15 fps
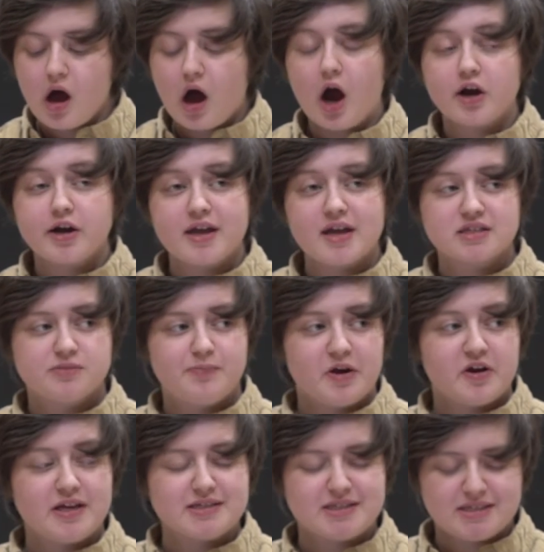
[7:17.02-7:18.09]
already
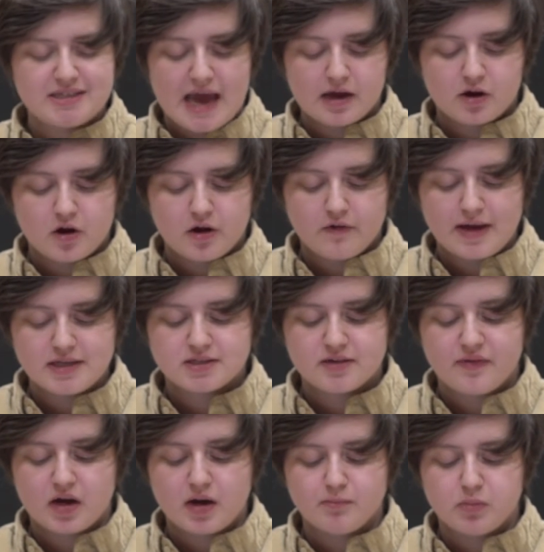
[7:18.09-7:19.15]
experience staggering rates
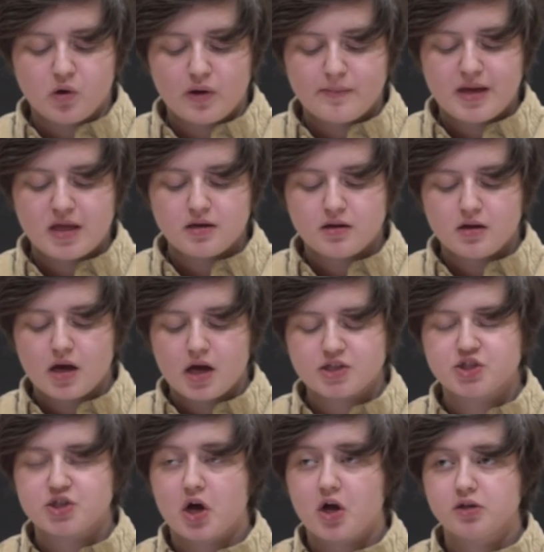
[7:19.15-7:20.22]
of unemployment,
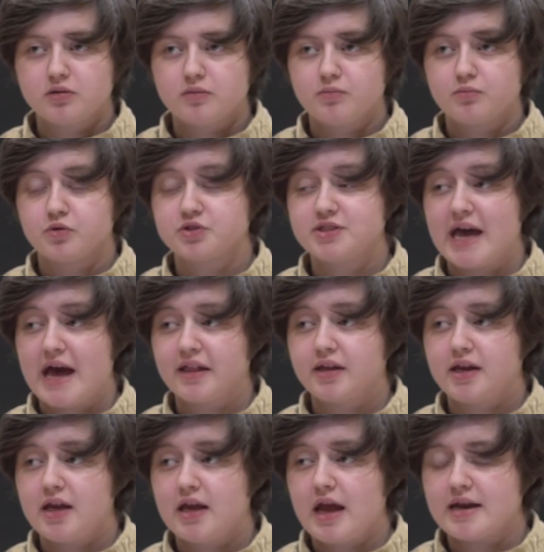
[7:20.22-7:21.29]
assault,
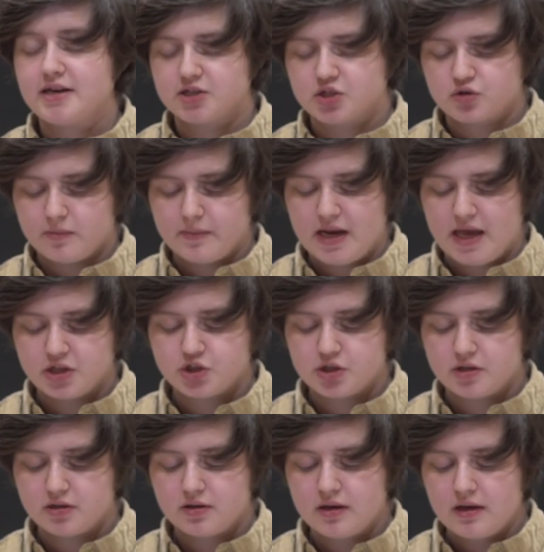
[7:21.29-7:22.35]
brutality, and
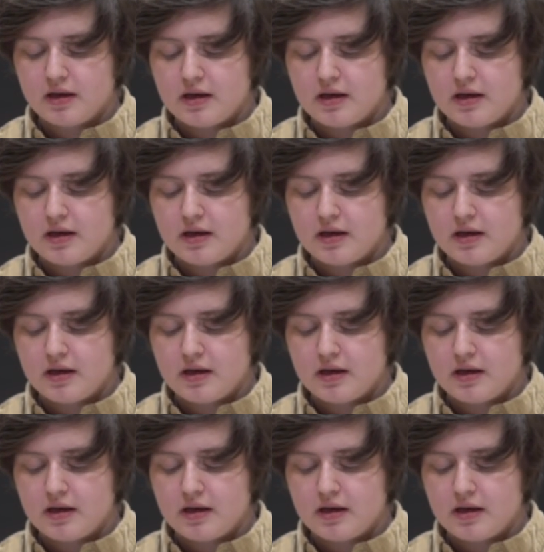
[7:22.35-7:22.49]
discrimination.